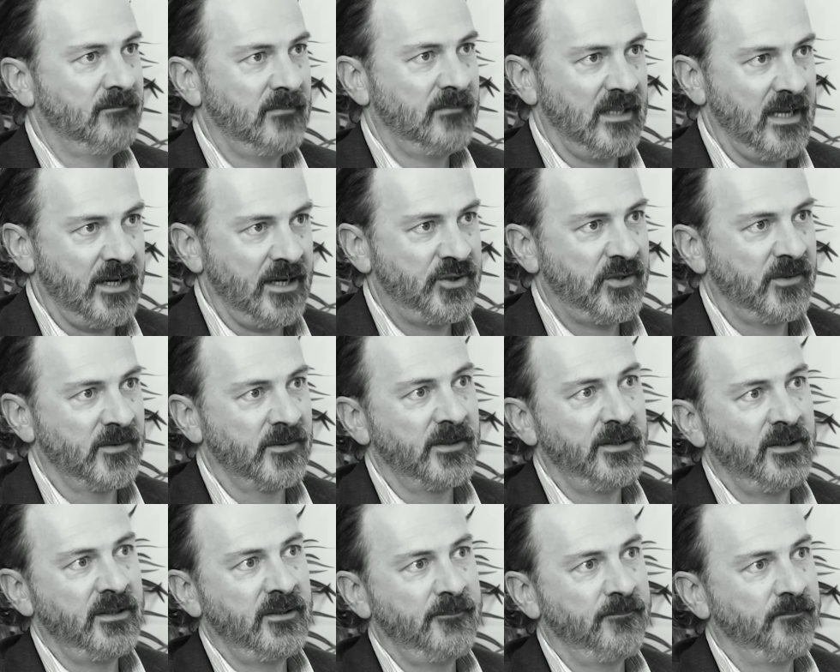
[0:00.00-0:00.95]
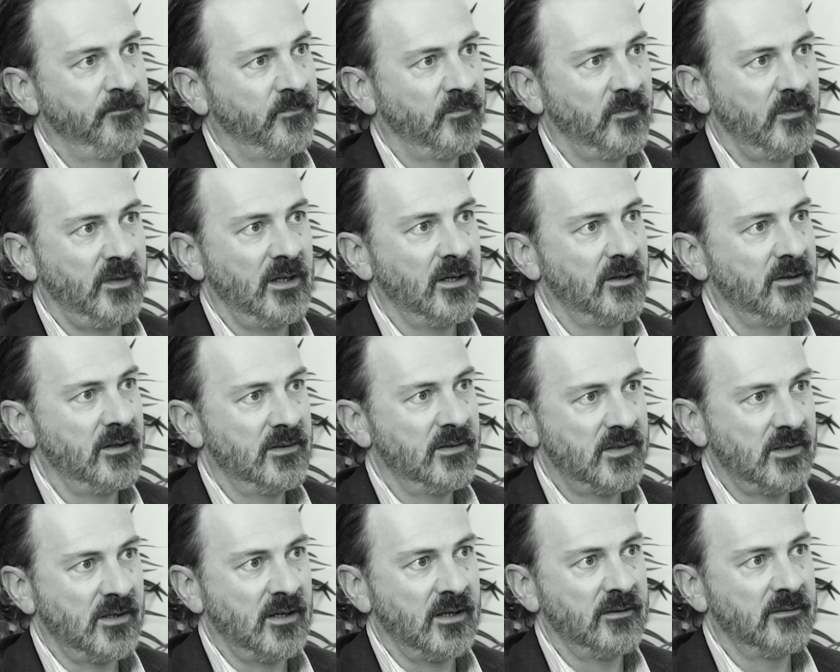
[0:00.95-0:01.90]
nationally, you know,
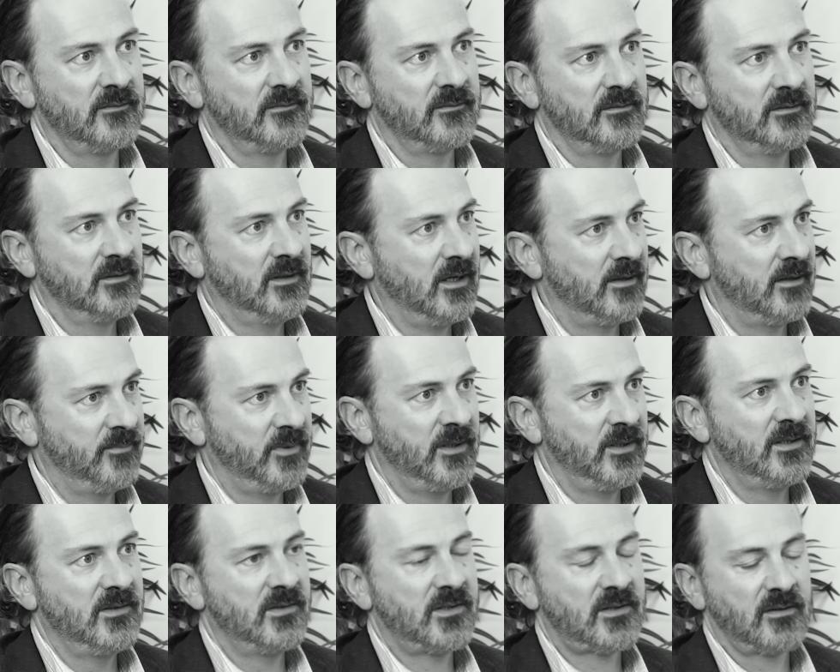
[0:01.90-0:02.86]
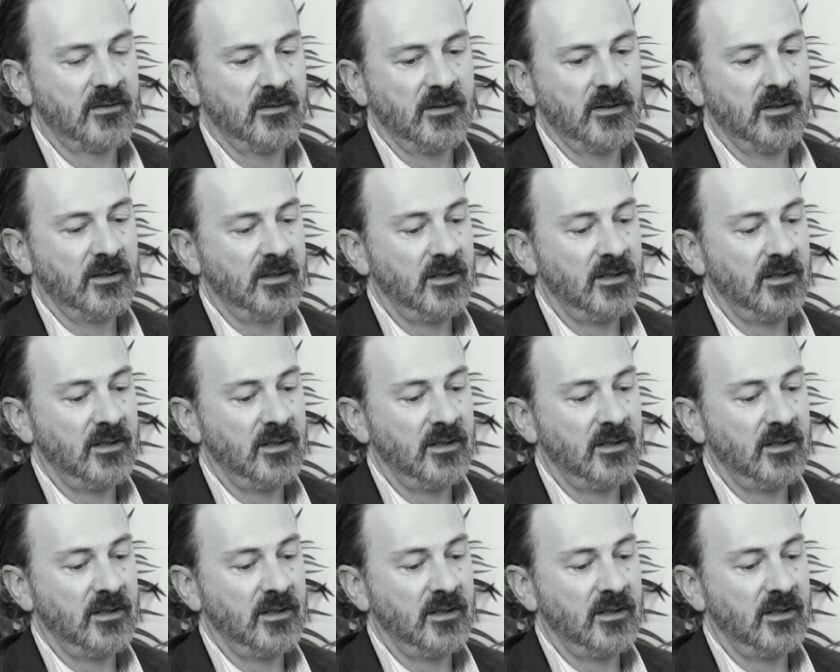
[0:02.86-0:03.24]
inside of companies, yep.